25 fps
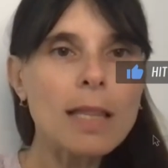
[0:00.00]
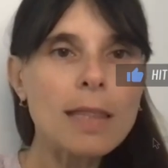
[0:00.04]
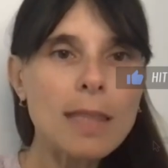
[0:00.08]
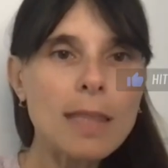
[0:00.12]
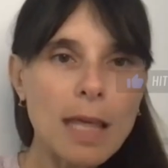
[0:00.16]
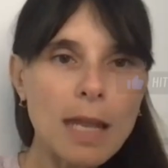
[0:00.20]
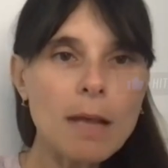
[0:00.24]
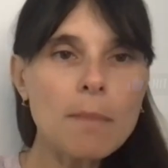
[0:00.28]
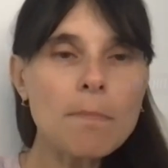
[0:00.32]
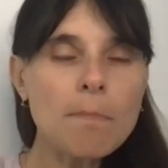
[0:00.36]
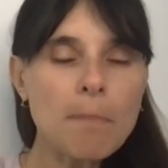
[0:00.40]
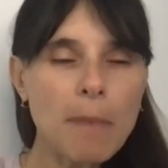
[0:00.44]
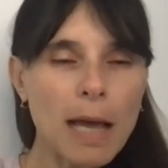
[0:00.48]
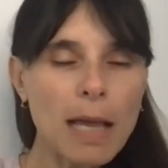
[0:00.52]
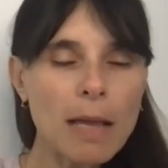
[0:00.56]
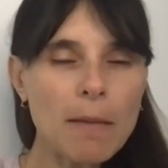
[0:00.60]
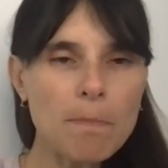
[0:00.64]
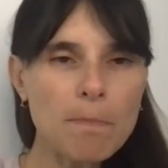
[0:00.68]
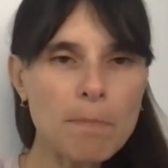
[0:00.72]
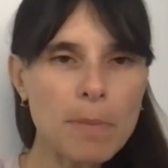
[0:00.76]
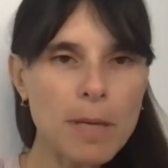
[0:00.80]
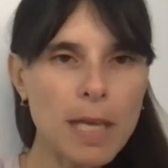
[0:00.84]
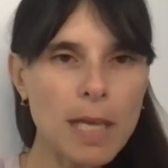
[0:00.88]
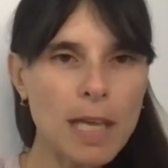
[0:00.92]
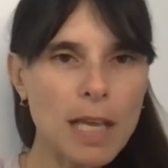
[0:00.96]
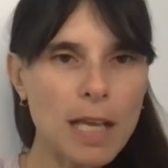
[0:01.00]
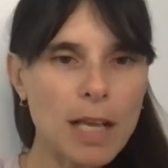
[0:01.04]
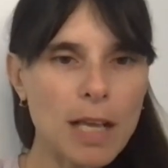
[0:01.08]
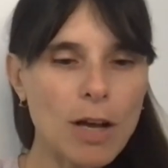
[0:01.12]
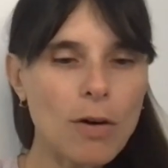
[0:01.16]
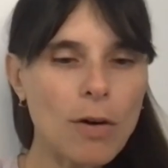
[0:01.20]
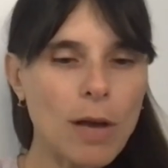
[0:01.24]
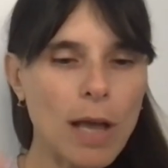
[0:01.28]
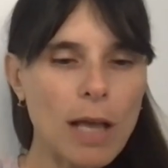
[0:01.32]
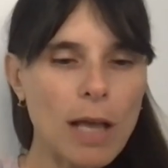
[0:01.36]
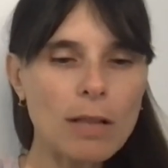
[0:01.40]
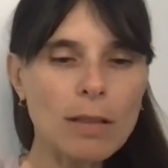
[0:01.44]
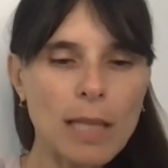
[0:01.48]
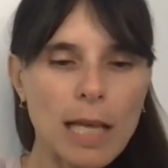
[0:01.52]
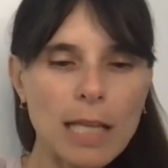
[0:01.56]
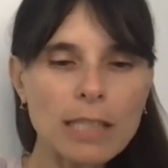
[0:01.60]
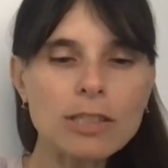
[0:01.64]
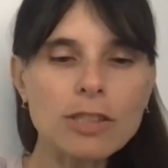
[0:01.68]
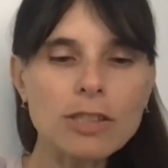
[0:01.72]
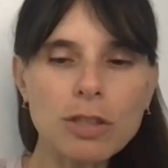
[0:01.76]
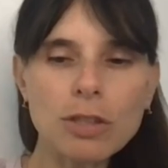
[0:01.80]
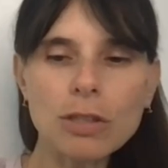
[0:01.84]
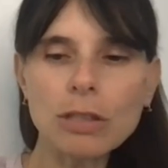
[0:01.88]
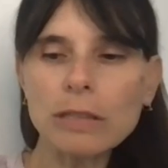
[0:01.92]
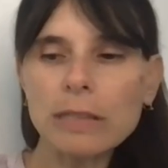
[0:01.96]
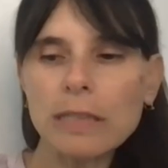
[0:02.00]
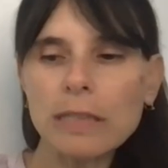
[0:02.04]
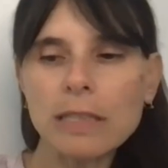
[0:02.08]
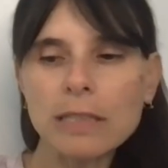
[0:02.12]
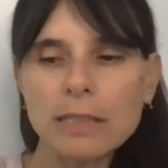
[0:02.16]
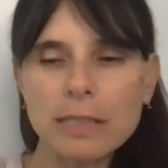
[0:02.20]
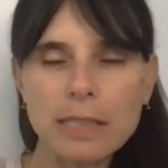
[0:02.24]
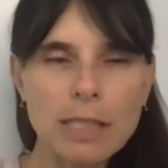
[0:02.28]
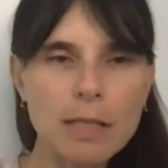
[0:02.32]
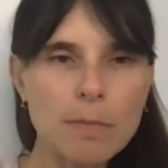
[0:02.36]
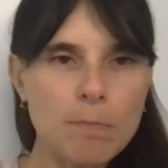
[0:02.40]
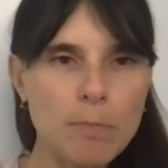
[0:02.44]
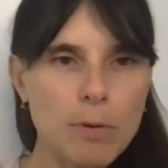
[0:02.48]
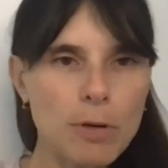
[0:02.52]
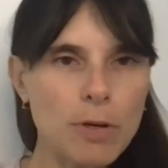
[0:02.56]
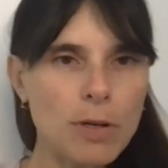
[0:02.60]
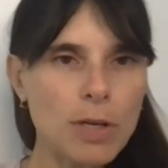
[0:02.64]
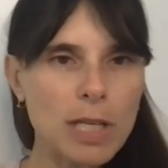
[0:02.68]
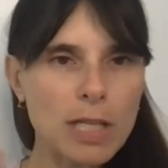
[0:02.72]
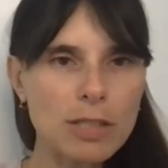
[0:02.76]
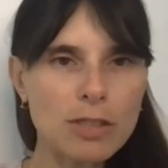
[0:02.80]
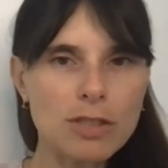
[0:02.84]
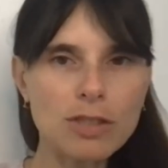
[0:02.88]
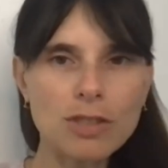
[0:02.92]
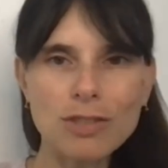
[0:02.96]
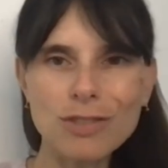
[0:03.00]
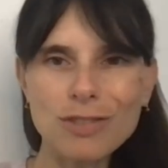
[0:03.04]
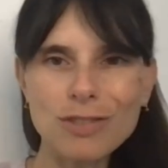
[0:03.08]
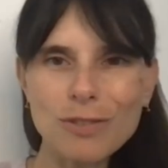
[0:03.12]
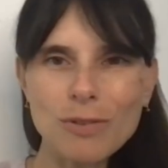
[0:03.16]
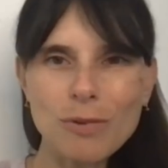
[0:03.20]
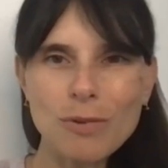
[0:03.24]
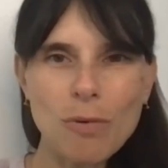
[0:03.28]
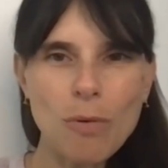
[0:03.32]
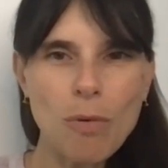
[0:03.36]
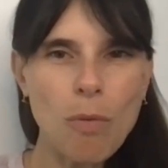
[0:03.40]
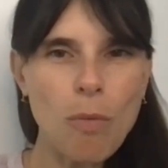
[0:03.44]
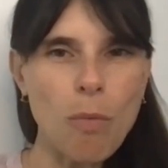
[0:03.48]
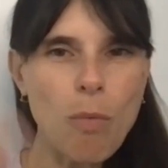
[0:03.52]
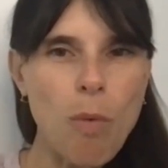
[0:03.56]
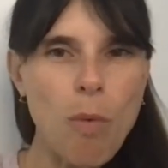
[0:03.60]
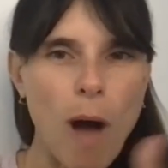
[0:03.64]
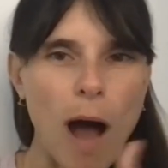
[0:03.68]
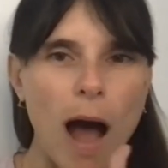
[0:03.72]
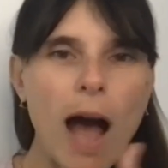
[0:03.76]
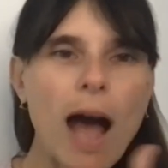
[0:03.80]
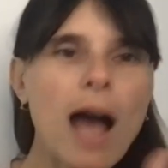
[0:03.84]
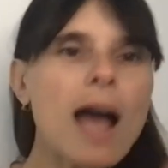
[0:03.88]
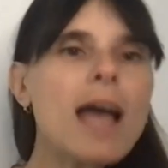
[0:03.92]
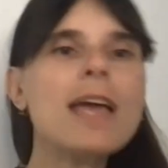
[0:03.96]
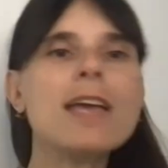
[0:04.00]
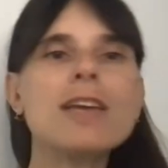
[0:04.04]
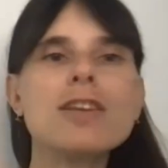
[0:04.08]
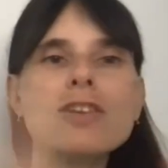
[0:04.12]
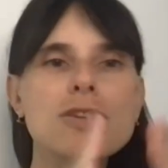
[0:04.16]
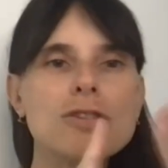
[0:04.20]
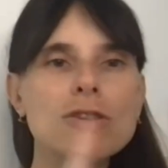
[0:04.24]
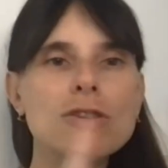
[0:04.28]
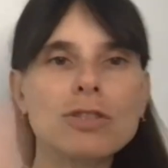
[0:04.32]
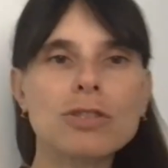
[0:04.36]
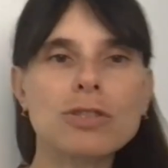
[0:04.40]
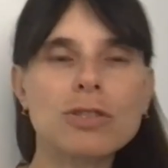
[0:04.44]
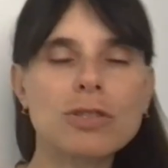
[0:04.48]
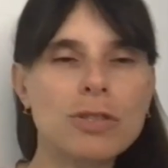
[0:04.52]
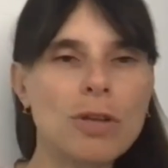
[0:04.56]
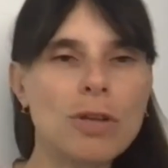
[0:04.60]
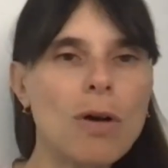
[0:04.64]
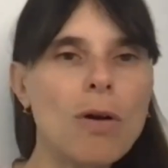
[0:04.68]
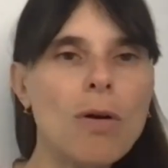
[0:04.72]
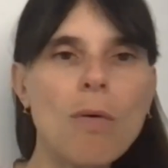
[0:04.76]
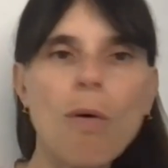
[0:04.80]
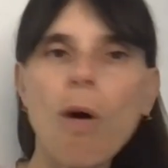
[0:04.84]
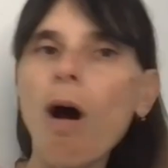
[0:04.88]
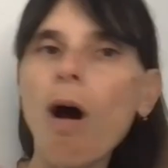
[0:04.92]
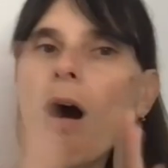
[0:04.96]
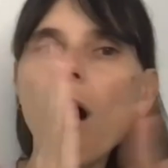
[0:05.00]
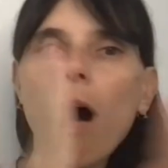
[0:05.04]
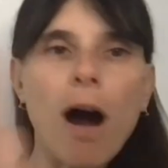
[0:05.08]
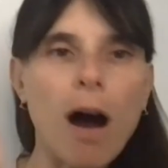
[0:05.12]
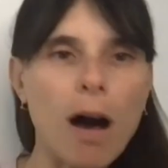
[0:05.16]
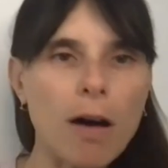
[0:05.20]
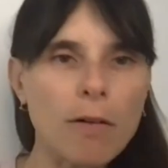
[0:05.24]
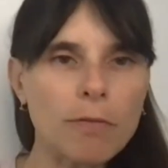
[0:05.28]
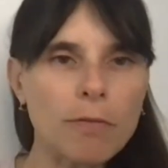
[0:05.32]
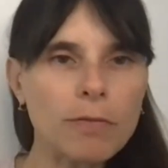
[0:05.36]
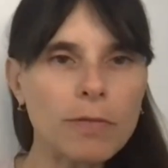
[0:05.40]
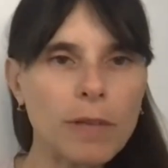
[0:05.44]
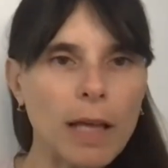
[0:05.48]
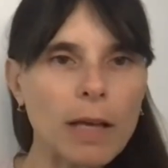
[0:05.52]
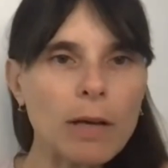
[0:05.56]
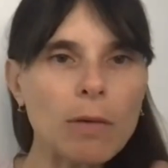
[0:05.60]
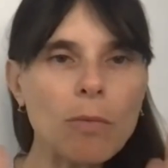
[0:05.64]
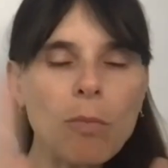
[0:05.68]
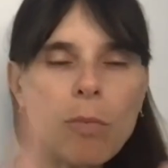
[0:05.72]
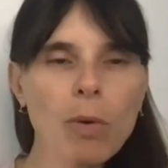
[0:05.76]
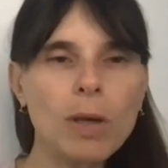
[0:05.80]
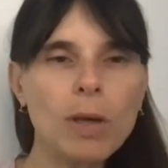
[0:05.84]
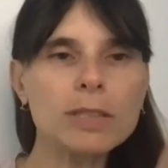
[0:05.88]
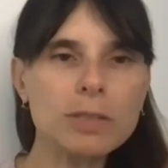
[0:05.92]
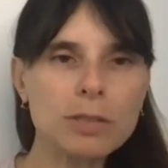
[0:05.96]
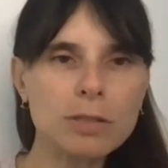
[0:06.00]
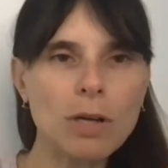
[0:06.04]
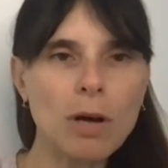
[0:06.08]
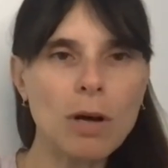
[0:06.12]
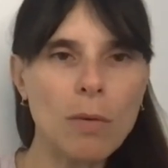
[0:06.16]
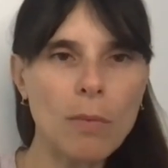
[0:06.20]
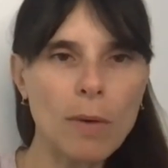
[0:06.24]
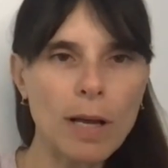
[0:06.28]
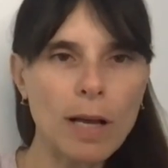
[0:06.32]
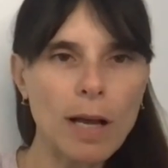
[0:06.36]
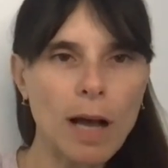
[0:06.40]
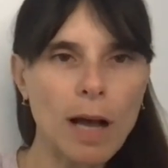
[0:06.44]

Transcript: then it might be, okay, let's look deeper into why you're so off. Like, what's going